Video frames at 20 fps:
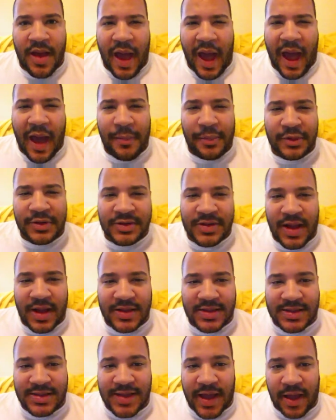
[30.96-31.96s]
Apple's
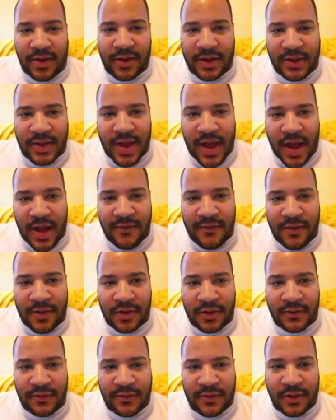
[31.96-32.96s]
not selling the
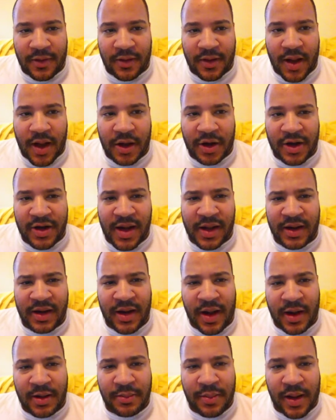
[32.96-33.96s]
iPhone for
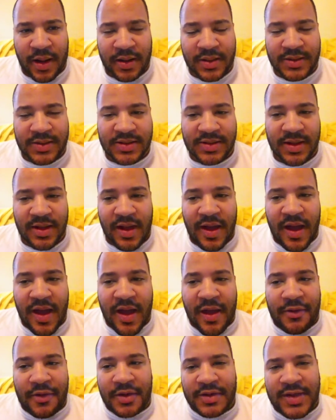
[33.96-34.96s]
$199.
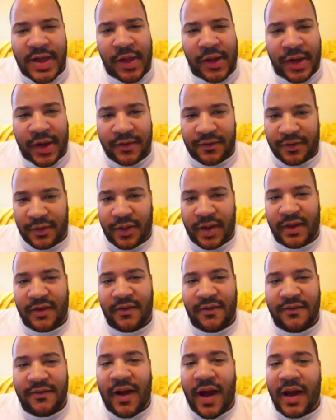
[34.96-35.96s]
They're selling it for like
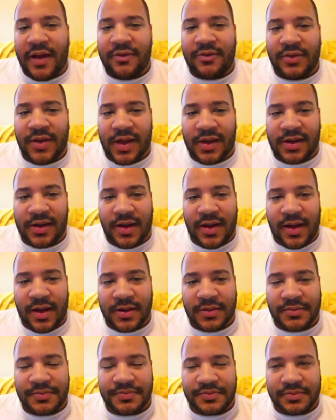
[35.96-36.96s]

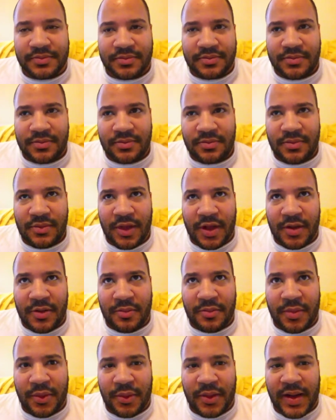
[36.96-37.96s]
$599.
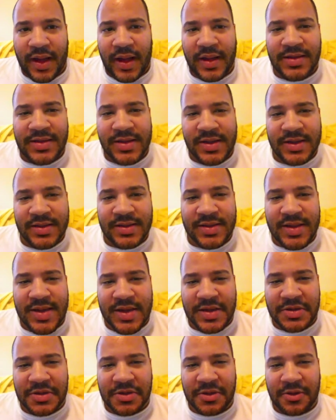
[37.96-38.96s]
But what
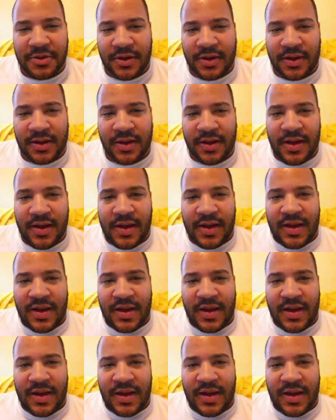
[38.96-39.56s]
AT&T is doing